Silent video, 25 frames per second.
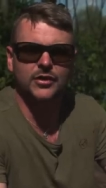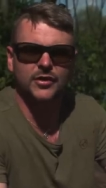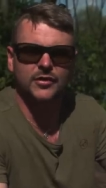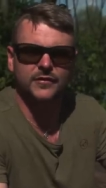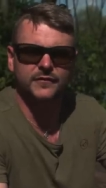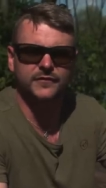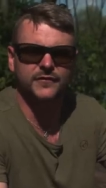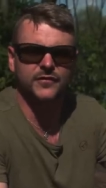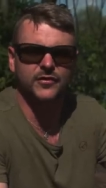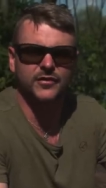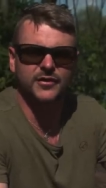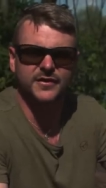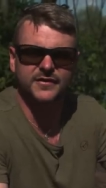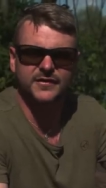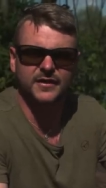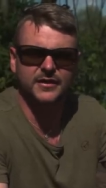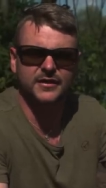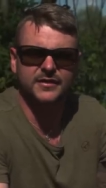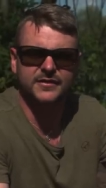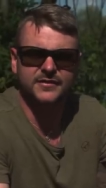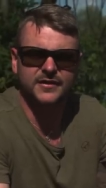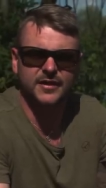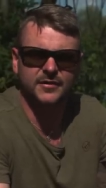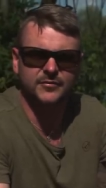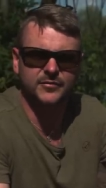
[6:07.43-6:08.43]
And I thought, is that
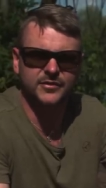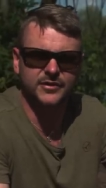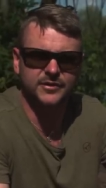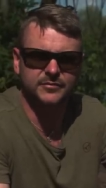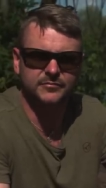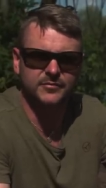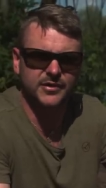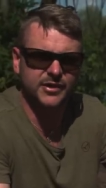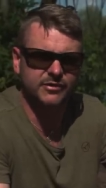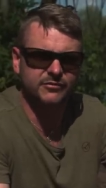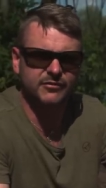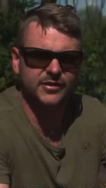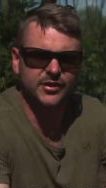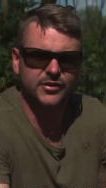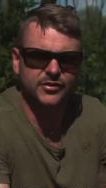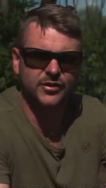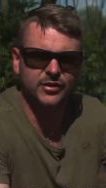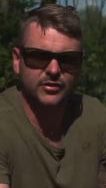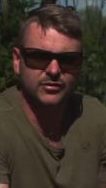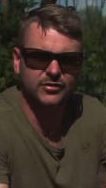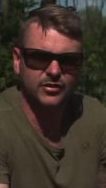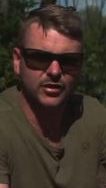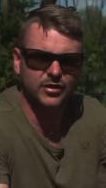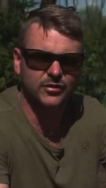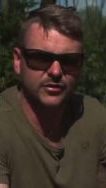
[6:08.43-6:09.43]
is that me, me grinning
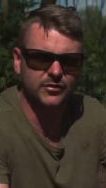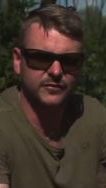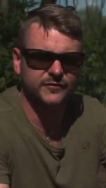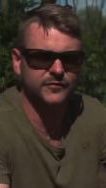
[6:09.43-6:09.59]
not gone?